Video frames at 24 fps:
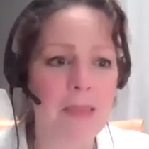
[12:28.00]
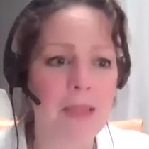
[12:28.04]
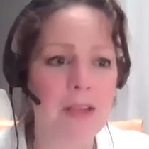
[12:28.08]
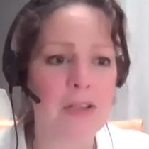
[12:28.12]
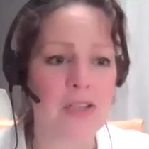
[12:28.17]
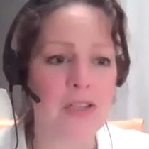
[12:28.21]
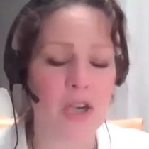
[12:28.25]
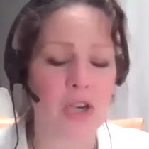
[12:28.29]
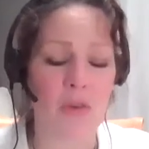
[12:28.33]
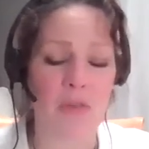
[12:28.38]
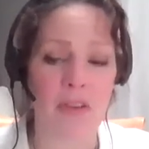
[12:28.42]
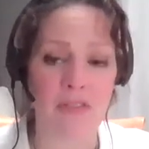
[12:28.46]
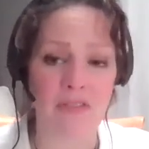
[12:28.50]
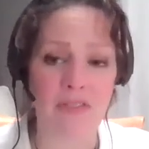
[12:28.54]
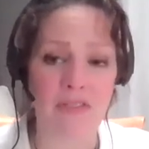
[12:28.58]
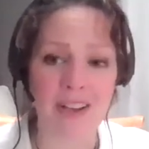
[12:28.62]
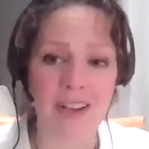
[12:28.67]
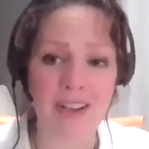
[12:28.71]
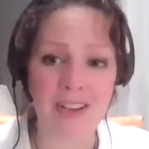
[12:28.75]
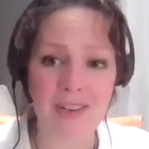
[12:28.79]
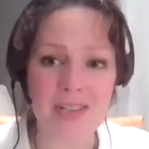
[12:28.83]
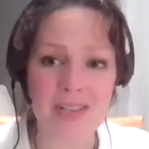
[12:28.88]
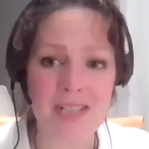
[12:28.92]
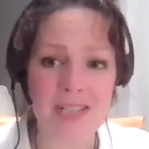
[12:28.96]
So if you
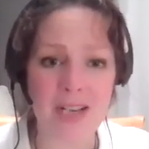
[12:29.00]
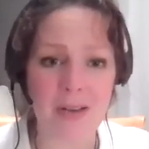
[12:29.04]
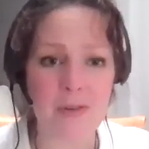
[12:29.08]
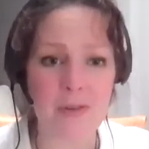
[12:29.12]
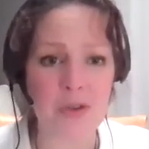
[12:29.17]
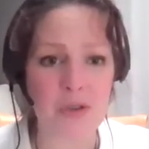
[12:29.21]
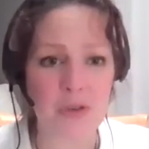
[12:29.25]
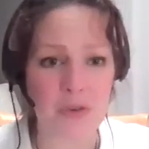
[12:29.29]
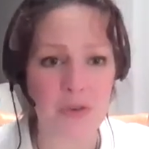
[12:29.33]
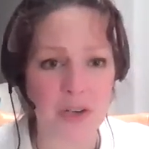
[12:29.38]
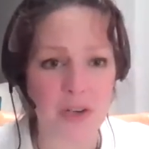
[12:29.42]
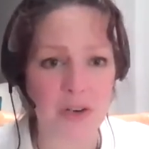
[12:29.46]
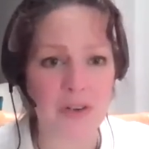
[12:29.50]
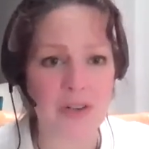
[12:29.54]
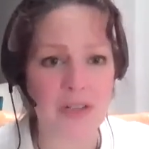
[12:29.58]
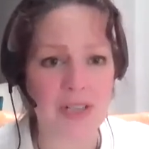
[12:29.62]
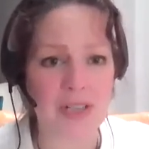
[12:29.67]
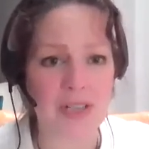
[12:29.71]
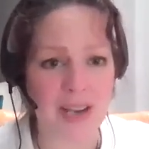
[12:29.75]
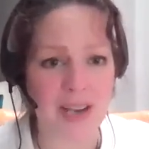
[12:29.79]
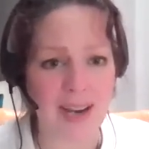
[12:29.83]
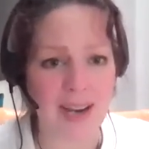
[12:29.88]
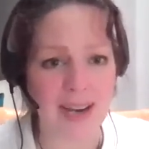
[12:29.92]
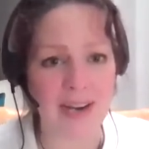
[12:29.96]
felt yourself triggered,
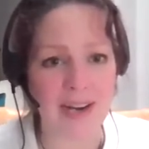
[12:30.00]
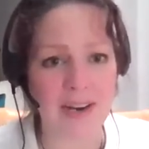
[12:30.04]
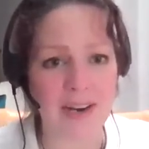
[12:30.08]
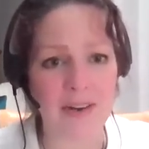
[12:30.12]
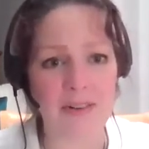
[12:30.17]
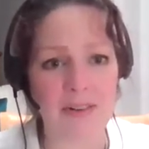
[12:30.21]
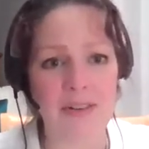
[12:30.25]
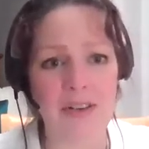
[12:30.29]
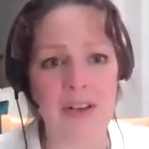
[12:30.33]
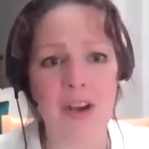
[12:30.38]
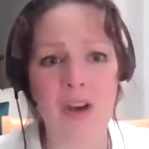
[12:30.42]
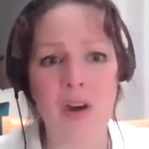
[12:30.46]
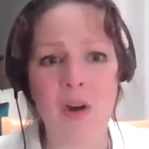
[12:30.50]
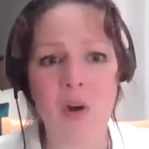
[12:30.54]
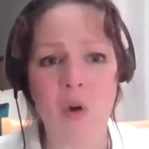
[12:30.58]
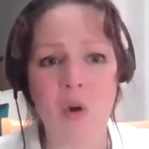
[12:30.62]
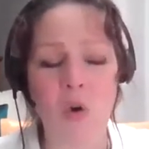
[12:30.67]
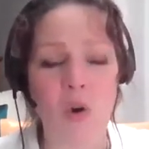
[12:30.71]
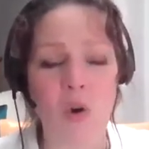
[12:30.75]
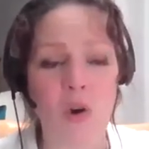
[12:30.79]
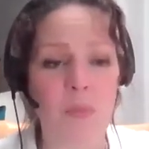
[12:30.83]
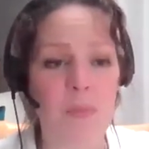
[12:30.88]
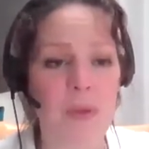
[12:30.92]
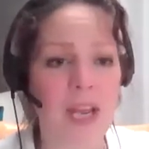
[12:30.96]
tired,
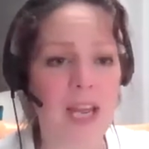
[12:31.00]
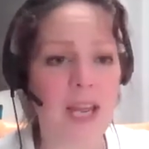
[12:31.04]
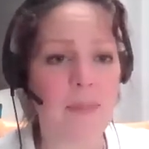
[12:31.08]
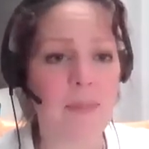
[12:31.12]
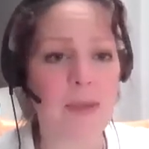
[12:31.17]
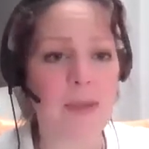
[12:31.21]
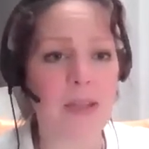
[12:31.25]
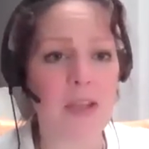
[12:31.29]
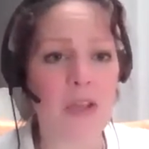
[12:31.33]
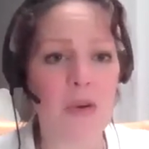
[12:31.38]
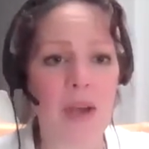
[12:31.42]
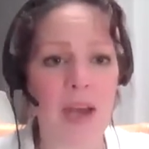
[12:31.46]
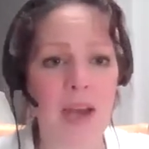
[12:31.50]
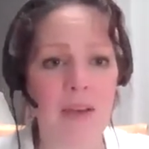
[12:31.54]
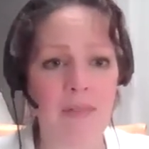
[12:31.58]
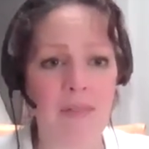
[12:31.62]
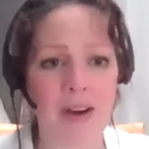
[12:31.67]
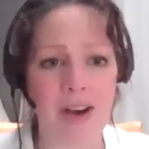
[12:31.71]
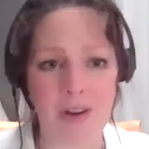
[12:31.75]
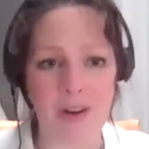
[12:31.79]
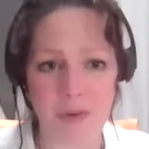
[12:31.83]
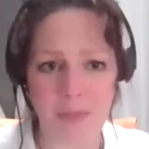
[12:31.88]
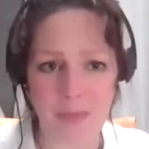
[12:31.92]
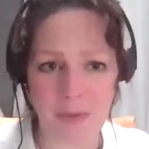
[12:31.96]
or maybe you have
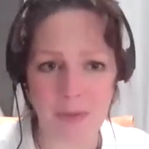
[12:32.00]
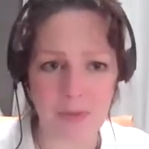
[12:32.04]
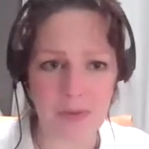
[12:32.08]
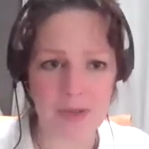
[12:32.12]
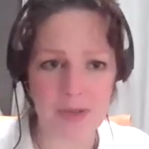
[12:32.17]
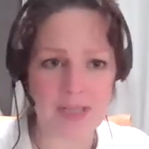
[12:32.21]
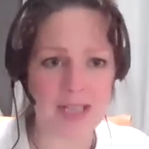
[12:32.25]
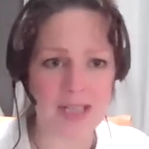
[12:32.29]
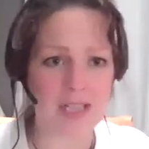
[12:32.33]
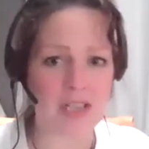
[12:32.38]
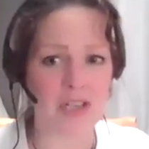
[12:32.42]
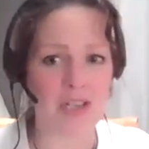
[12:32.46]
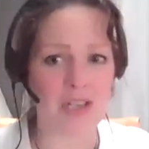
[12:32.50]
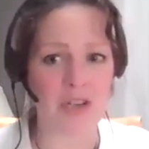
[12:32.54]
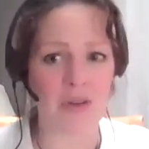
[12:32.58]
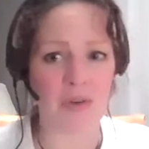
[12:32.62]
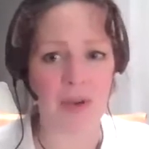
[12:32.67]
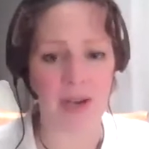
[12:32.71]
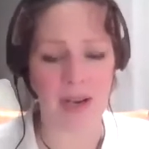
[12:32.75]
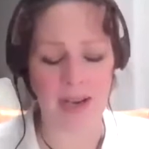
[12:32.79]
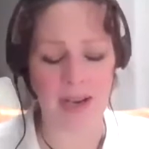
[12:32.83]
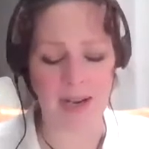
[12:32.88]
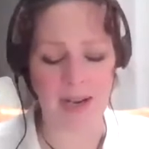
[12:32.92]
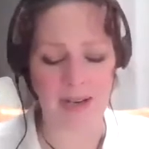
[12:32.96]
autoimmune disease and you
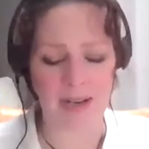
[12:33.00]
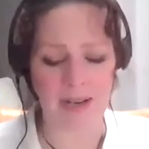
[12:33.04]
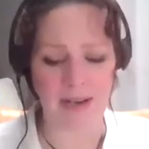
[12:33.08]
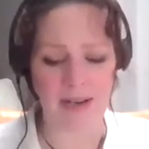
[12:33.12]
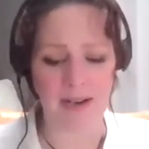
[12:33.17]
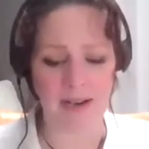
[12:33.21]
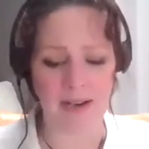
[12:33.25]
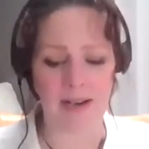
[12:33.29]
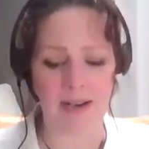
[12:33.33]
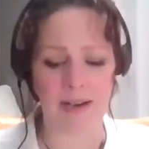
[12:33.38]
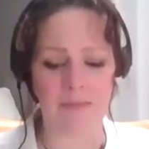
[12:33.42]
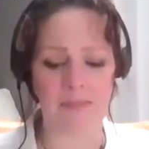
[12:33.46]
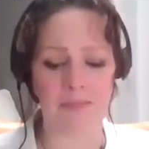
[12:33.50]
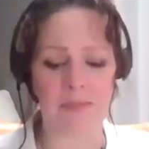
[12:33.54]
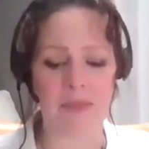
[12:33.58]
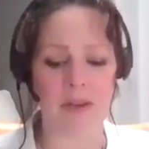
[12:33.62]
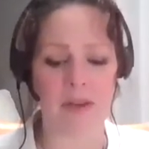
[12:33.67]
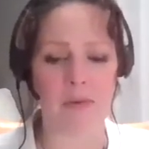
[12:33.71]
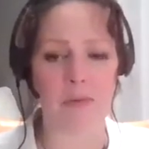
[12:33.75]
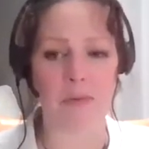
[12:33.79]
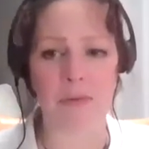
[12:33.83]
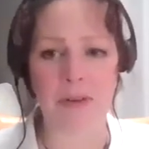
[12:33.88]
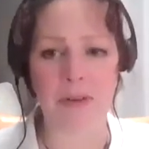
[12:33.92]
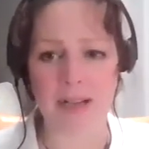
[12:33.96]
had a
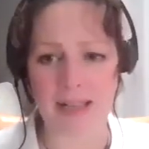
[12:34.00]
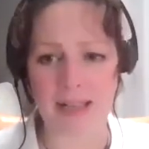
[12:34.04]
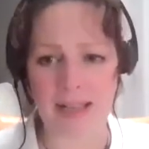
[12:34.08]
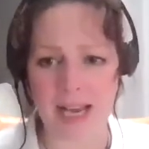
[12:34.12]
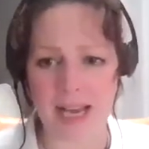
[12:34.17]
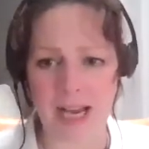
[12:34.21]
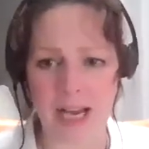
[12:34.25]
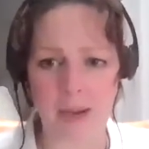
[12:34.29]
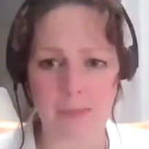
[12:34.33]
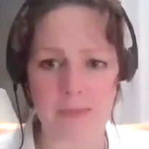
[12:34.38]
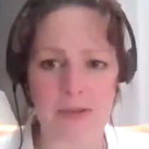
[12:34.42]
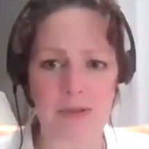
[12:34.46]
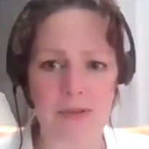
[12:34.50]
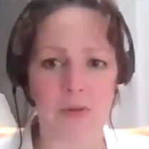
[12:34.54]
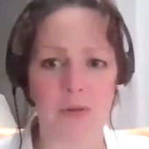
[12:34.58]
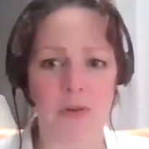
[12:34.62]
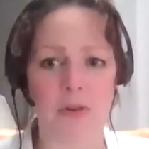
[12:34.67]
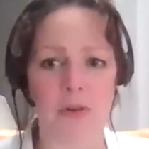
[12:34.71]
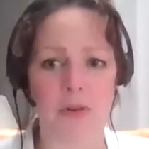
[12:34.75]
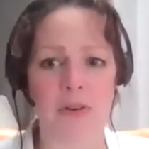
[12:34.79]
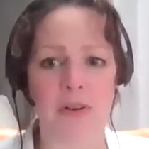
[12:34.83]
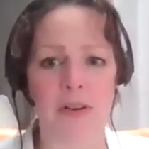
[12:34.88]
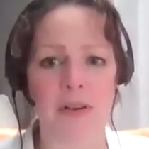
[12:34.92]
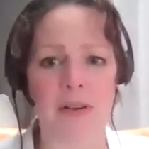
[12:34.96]
relapse
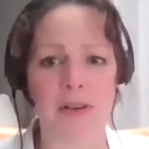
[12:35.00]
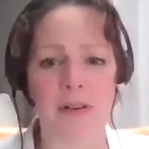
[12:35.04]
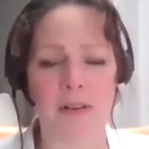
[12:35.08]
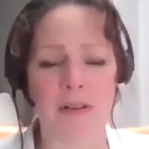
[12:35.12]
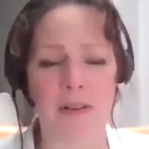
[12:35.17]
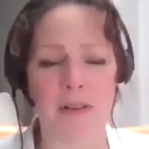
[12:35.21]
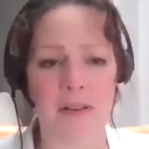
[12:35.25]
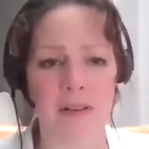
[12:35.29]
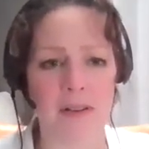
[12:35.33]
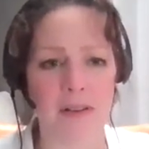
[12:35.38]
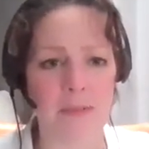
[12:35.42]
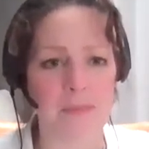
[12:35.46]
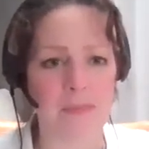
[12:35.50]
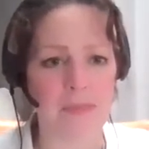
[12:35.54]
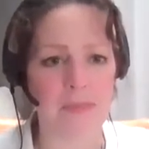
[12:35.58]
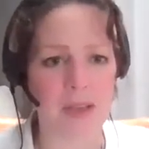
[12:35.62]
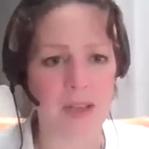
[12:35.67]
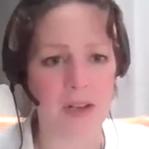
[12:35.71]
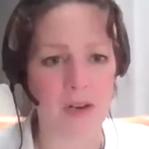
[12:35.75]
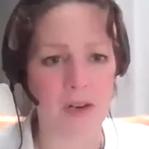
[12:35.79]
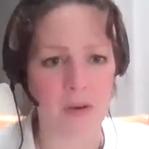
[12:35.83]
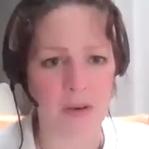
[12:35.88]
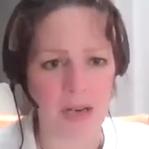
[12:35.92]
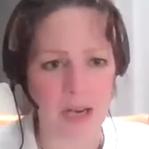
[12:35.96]
or an
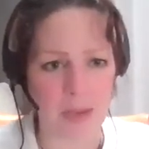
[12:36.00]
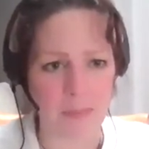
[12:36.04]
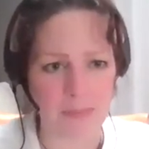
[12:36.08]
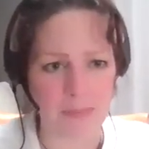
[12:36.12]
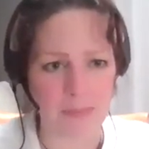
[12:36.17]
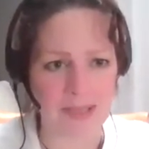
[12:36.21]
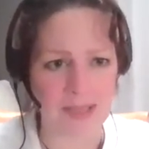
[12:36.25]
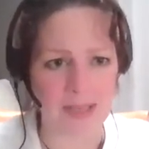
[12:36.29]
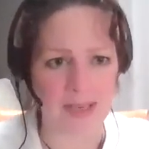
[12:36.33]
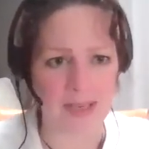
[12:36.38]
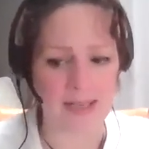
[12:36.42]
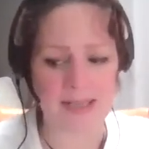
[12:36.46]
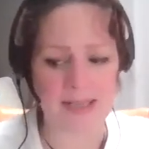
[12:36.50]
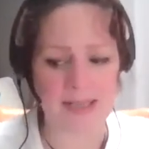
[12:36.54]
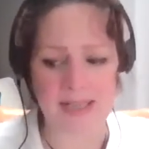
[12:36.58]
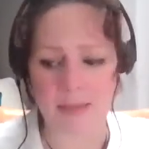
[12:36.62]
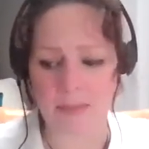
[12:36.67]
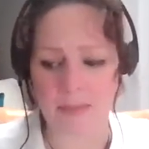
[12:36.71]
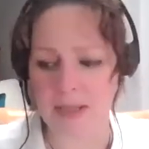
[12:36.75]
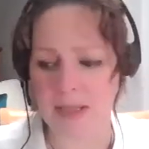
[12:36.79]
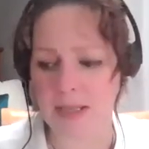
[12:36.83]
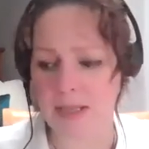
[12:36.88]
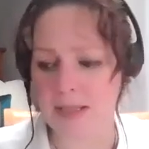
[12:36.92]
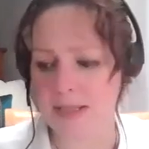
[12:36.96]
uptick in
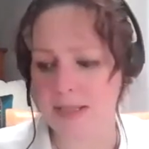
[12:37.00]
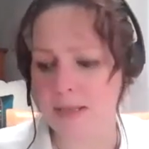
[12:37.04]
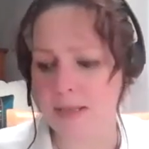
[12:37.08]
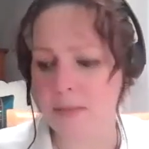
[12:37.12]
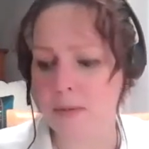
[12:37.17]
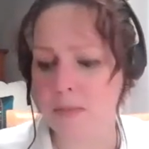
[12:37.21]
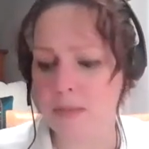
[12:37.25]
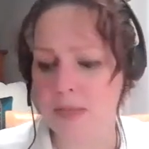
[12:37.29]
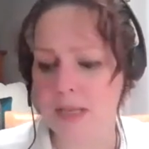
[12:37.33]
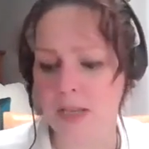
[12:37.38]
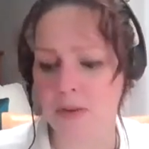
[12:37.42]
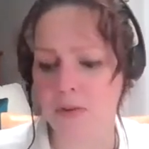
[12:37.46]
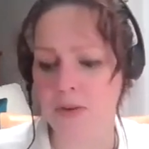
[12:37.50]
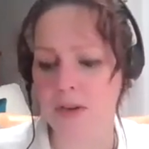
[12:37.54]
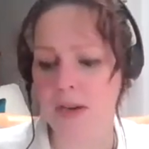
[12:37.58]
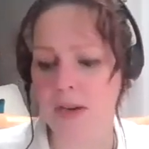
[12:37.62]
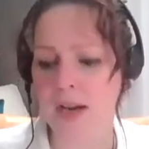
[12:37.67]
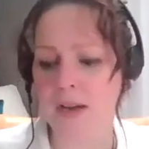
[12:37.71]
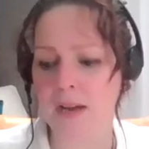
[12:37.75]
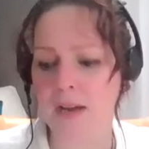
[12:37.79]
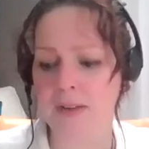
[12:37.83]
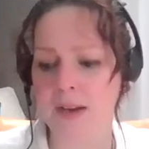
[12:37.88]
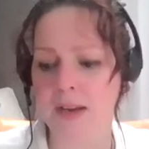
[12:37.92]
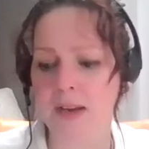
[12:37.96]
some of the symptoms that you're
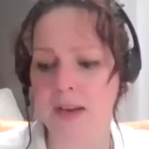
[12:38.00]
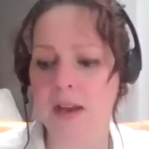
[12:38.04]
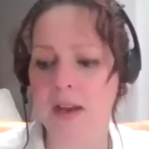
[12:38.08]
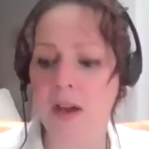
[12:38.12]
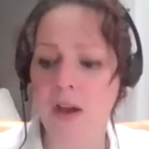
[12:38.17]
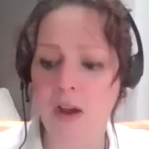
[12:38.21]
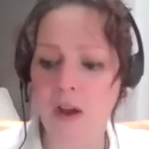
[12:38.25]
having,